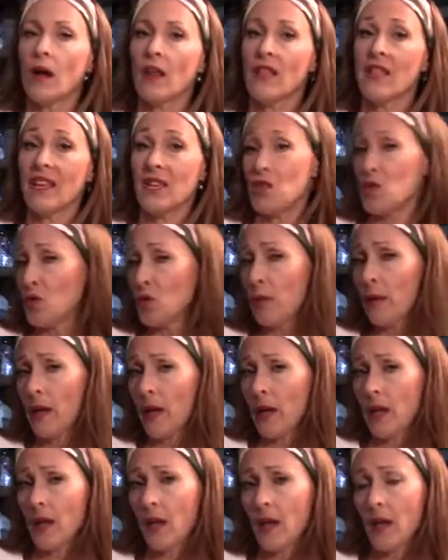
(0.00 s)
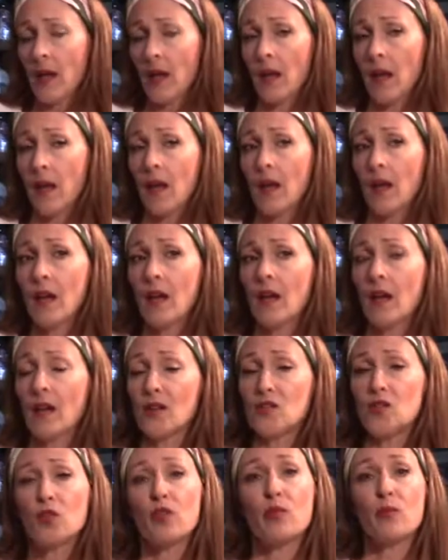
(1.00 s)
They do make a
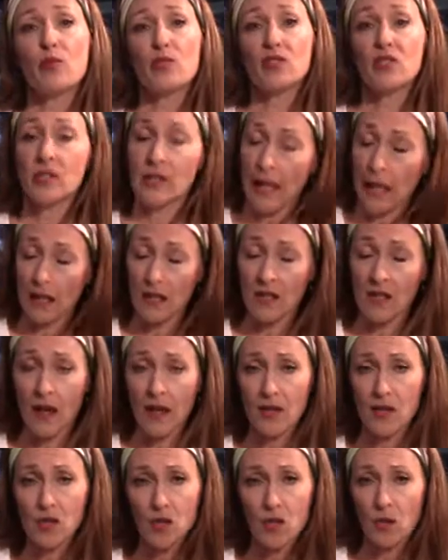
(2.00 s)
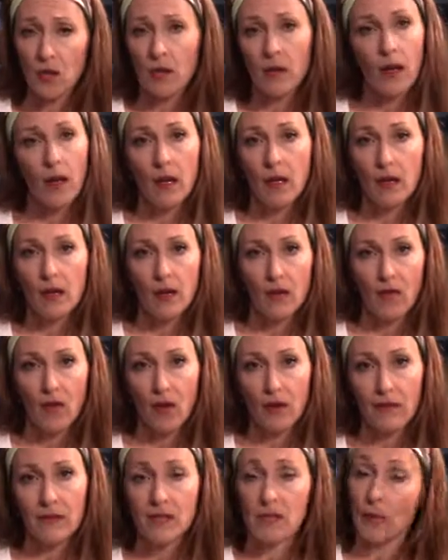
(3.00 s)
toothbrush sanitizer that
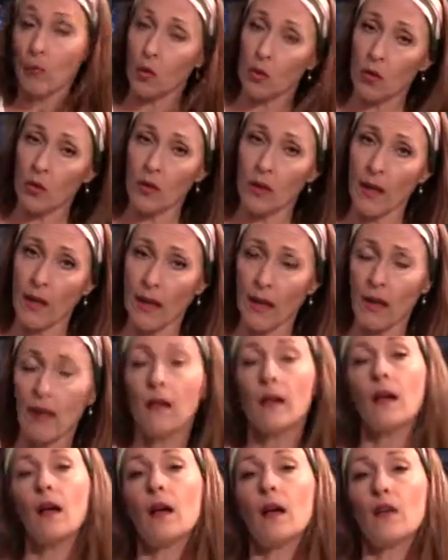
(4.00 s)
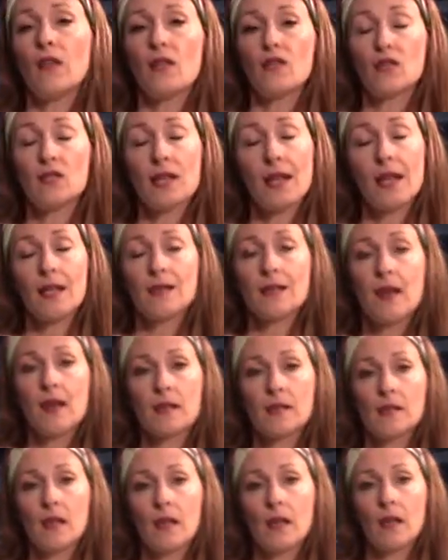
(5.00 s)
involves the blue light for
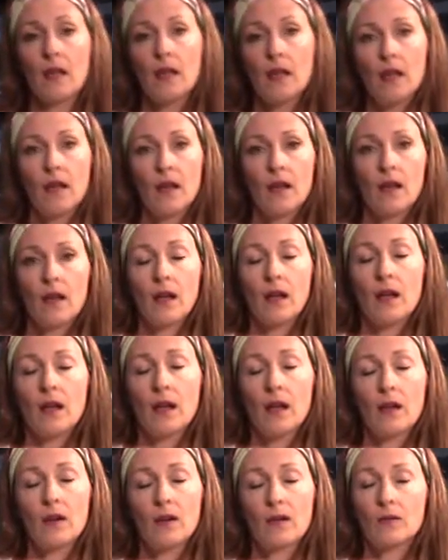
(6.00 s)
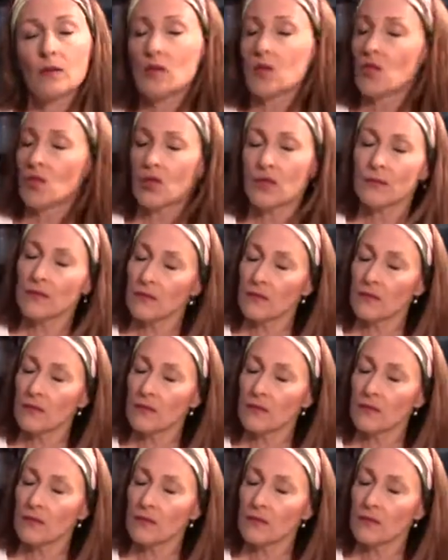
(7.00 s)
sanitizing, which,